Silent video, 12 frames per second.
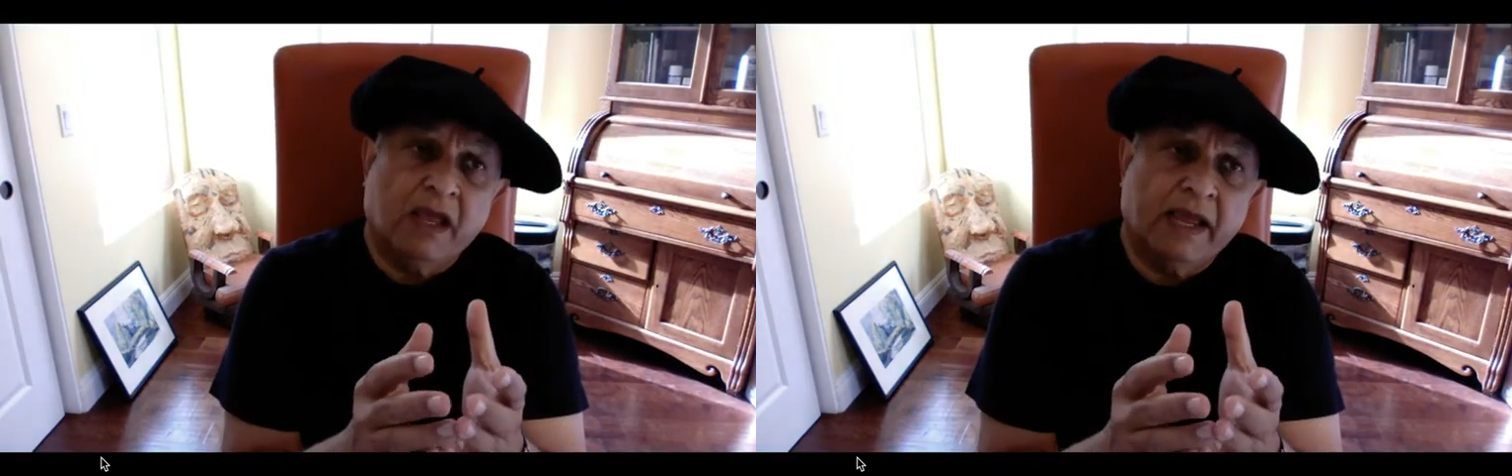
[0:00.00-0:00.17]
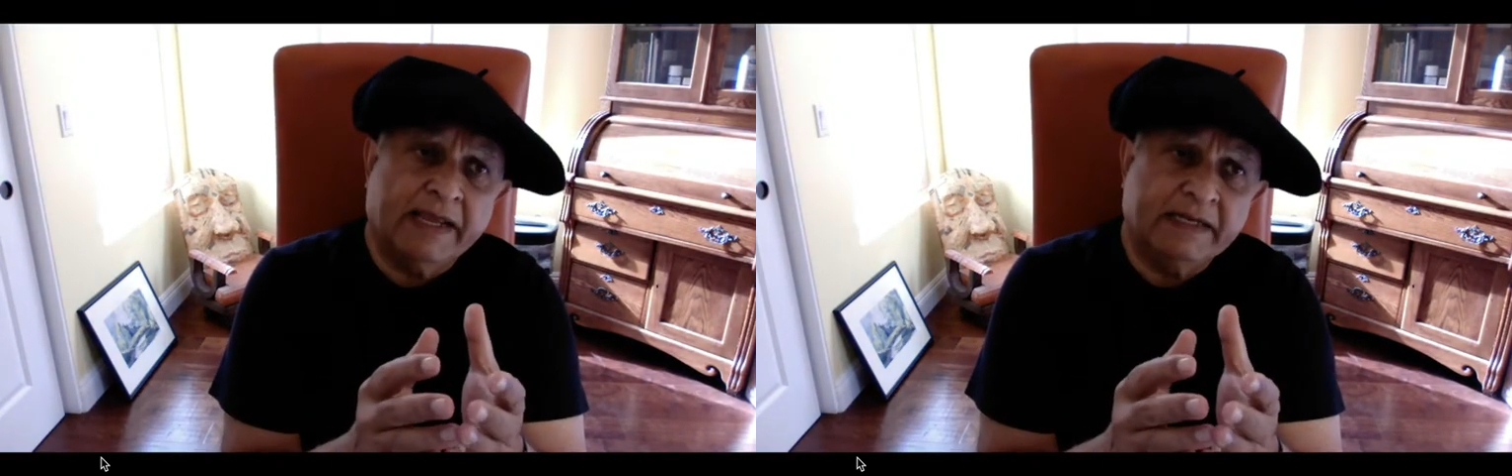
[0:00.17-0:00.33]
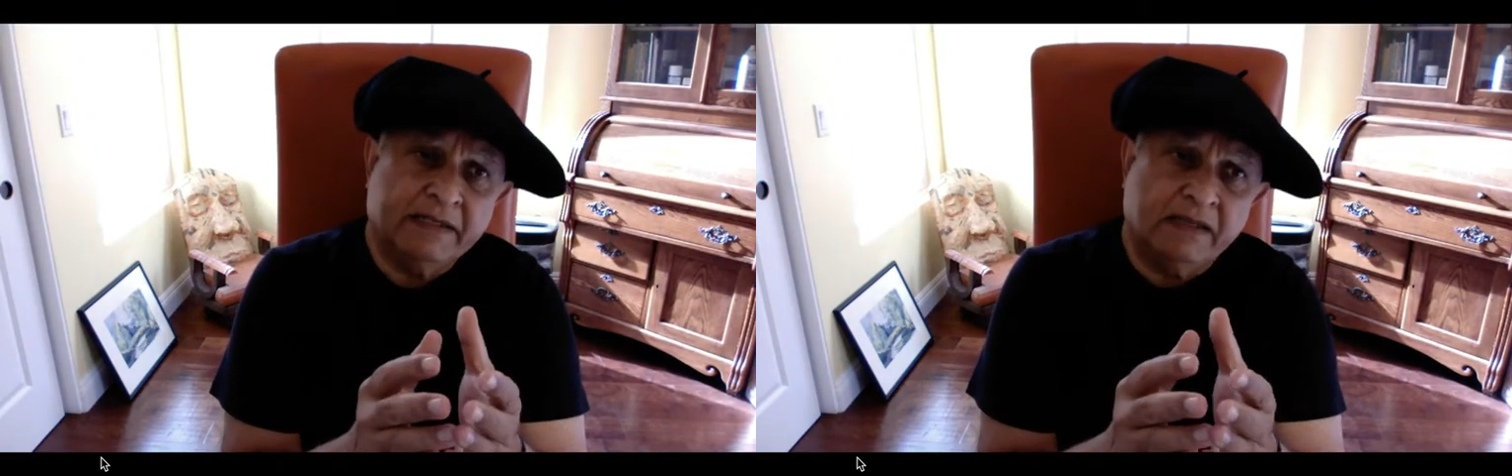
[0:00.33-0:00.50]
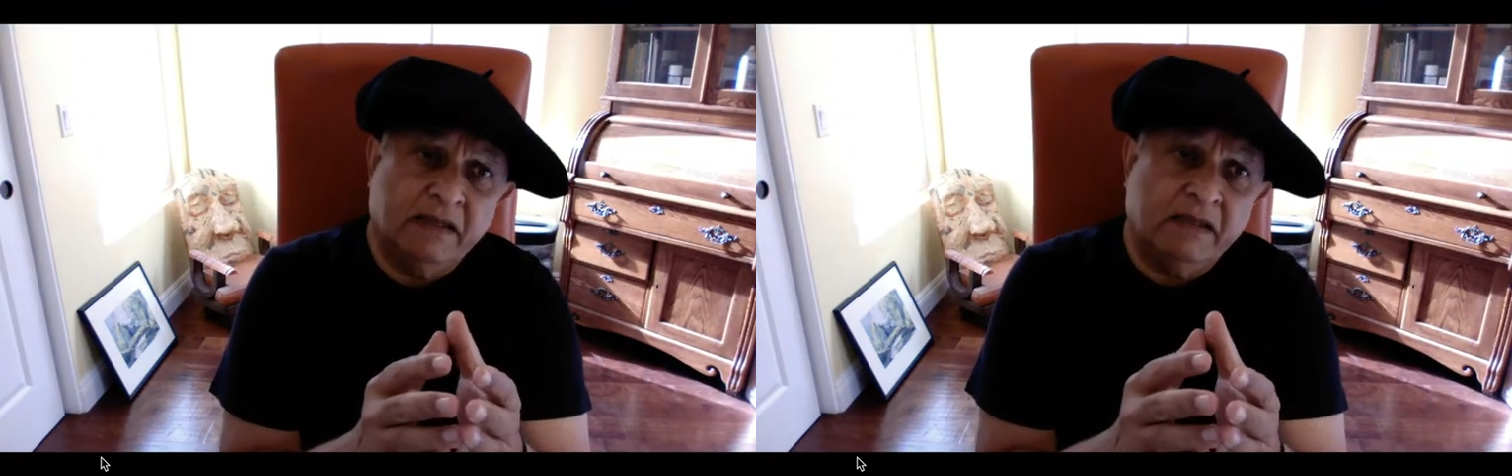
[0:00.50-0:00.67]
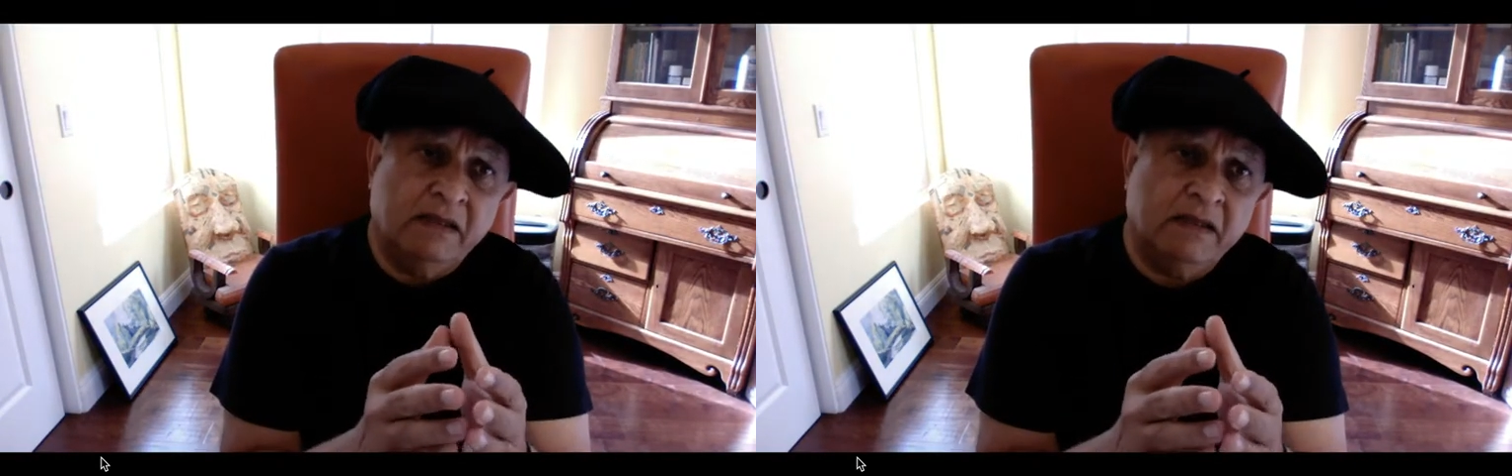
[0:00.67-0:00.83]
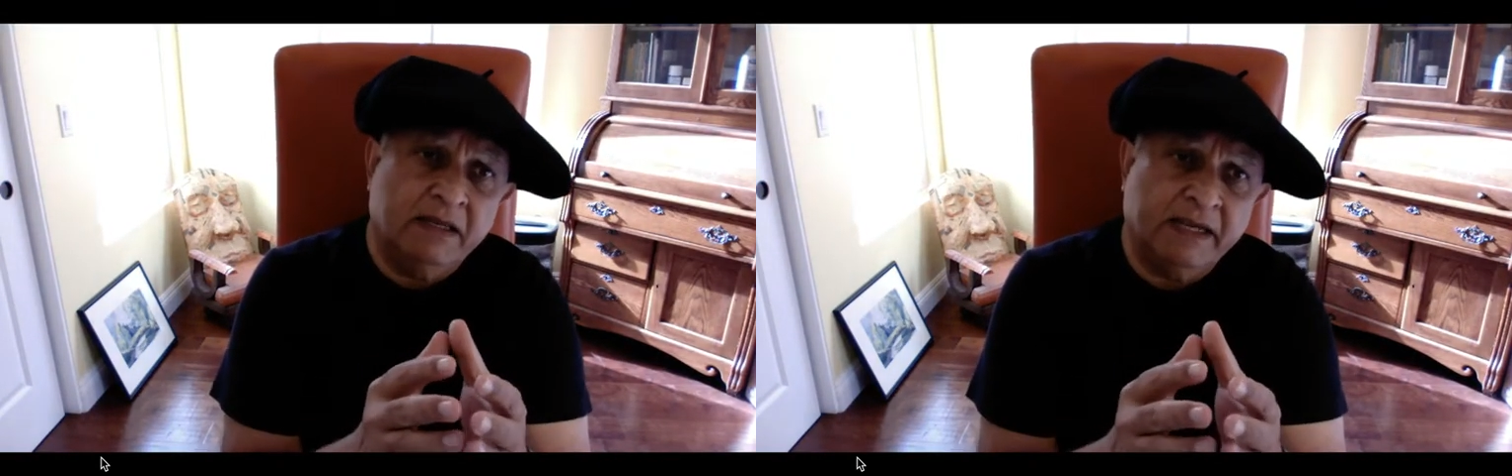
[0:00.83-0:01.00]
And
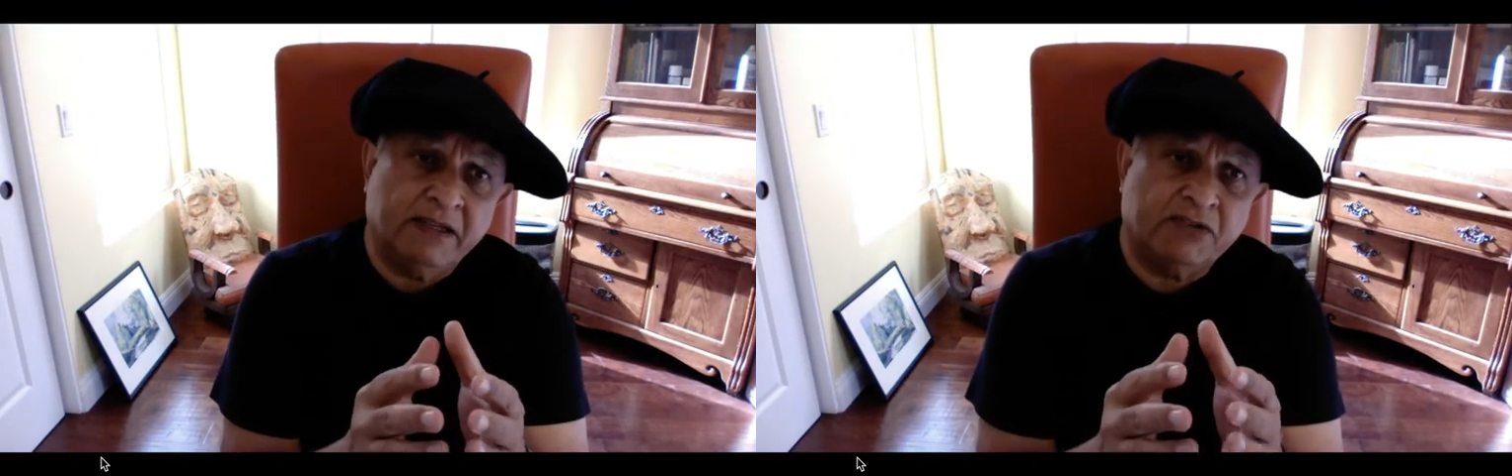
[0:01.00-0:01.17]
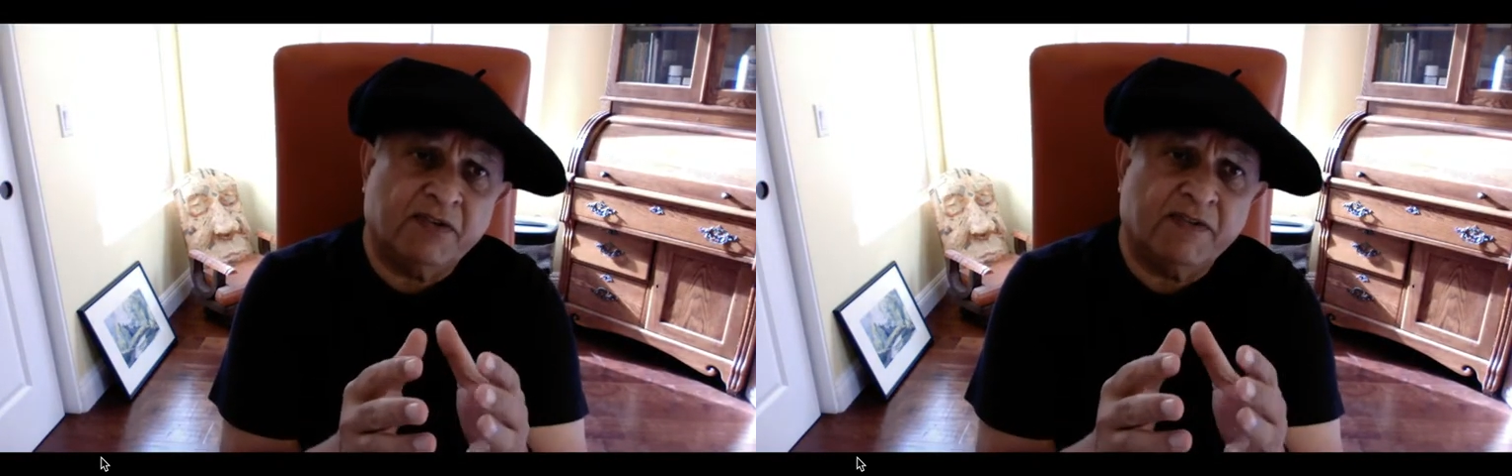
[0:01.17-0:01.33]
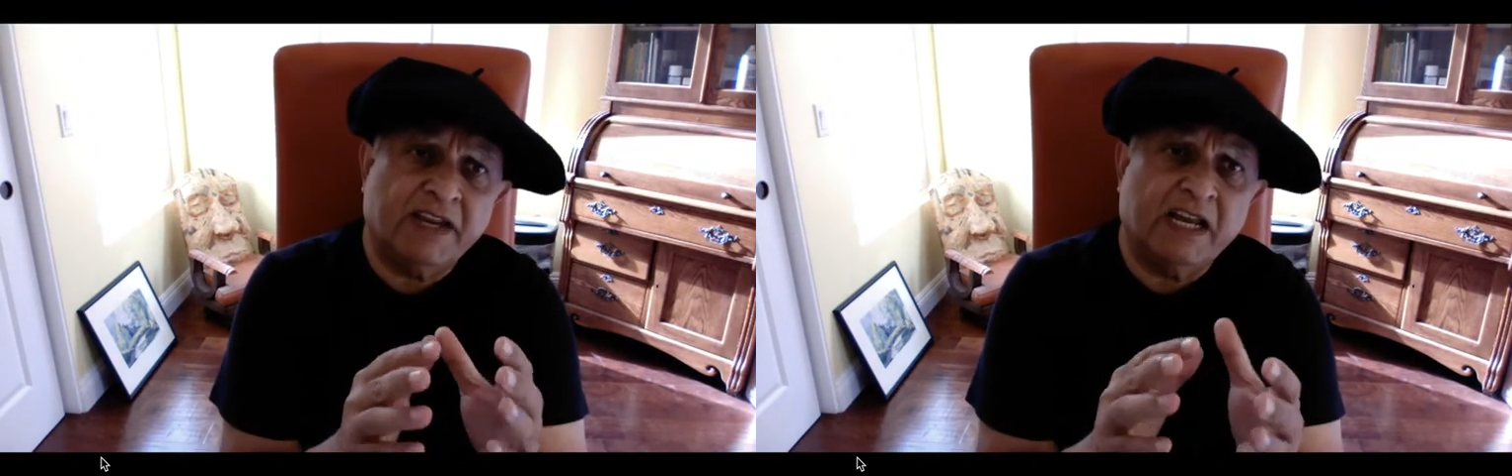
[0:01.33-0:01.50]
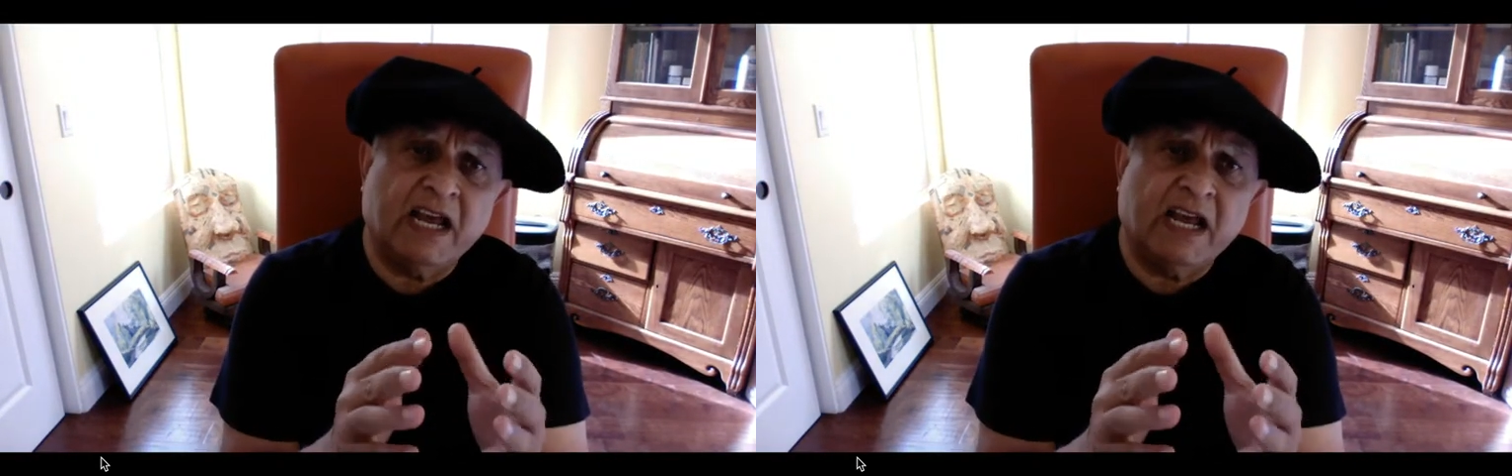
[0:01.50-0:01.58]
to a very